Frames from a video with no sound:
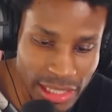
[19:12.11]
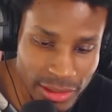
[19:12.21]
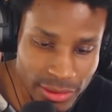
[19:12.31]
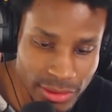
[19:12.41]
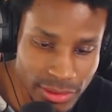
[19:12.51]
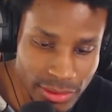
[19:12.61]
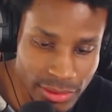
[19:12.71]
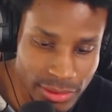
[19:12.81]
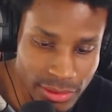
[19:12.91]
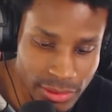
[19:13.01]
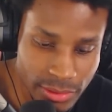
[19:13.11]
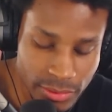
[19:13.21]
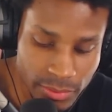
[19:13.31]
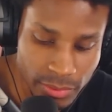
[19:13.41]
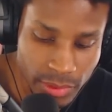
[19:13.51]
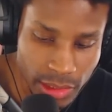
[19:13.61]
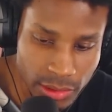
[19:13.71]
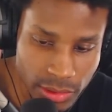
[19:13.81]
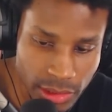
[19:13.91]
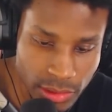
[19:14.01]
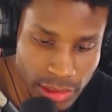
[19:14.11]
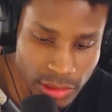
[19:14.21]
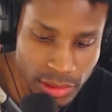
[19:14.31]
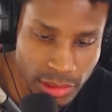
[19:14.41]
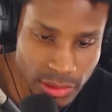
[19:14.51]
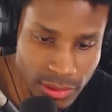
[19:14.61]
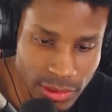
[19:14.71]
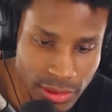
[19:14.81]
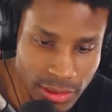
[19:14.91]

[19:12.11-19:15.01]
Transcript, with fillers: now. Nice one, nice one, nice one, nice one.